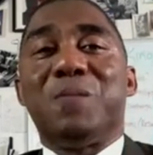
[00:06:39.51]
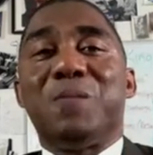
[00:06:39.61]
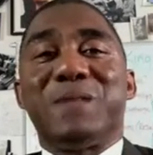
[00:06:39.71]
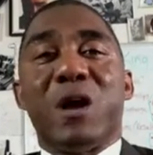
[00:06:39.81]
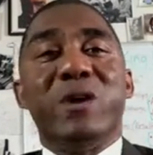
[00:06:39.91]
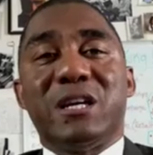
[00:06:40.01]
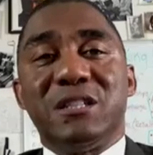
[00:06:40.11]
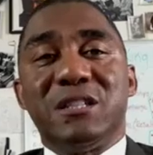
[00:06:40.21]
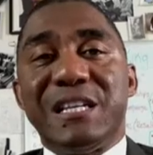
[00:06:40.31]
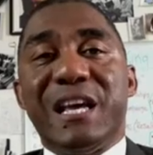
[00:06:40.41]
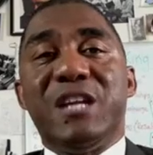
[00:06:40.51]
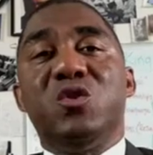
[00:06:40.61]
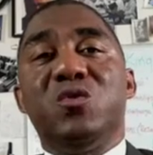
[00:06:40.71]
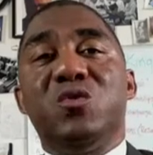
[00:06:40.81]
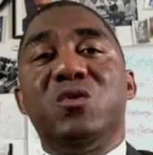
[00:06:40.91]
up that we
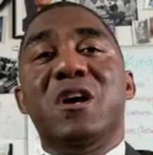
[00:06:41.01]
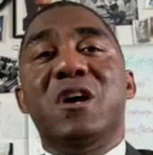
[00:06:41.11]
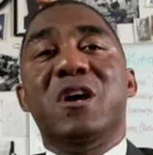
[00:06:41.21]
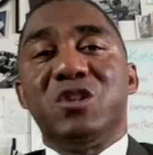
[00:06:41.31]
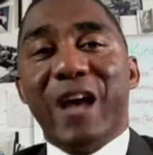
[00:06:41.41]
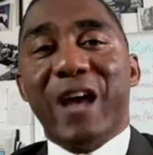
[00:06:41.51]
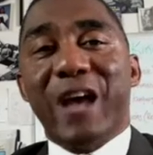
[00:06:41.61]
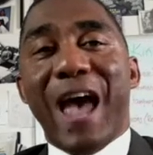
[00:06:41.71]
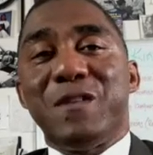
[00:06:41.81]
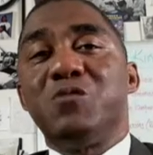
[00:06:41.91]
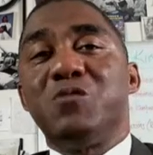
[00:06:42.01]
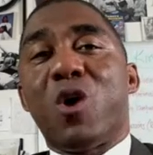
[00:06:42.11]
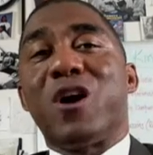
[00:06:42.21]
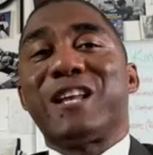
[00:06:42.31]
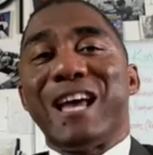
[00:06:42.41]
continue to have these
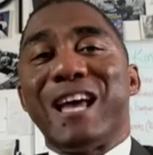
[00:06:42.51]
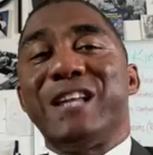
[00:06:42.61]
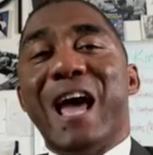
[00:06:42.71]
broadcasts.